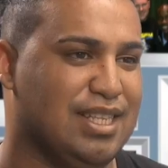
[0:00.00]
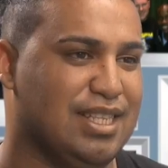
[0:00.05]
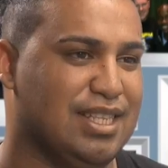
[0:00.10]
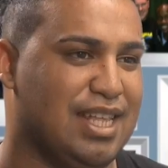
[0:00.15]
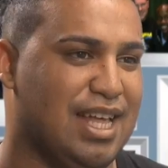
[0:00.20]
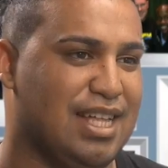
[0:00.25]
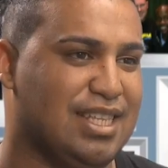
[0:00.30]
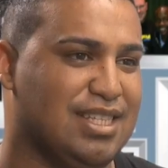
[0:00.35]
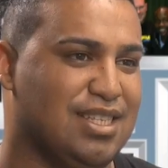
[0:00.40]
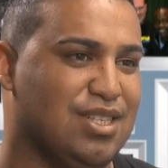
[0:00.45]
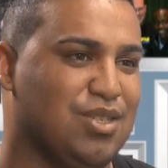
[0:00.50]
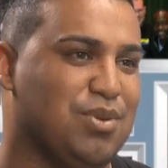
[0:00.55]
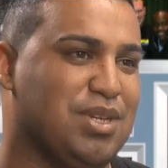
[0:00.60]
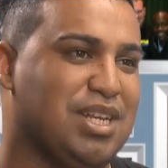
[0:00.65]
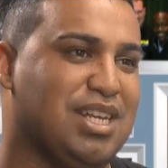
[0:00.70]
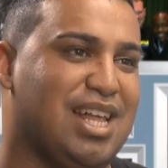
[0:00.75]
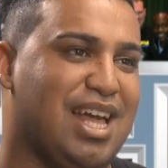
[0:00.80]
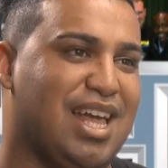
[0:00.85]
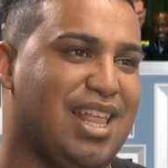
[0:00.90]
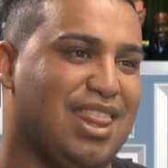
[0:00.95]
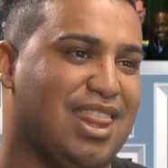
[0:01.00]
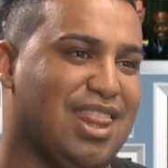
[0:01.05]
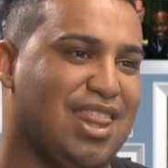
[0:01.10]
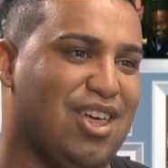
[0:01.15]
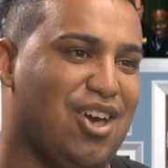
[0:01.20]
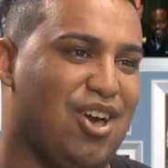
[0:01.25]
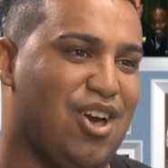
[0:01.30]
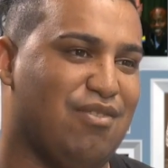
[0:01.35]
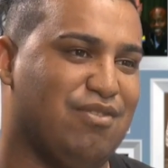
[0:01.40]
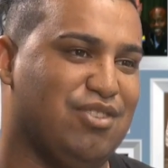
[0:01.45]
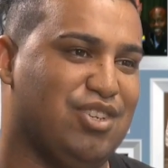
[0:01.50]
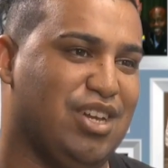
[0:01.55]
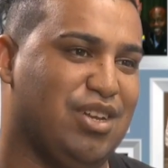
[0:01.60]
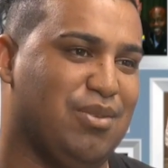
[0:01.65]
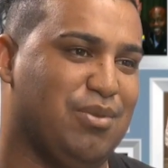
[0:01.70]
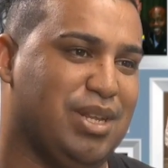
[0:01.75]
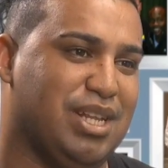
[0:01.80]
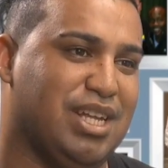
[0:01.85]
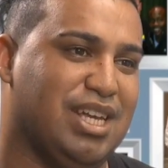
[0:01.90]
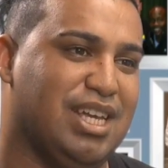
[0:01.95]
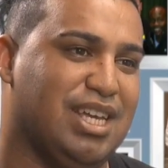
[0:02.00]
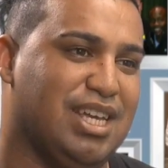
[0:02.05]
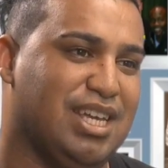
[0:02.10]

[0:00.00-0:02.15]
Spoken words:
that's the 29th of January.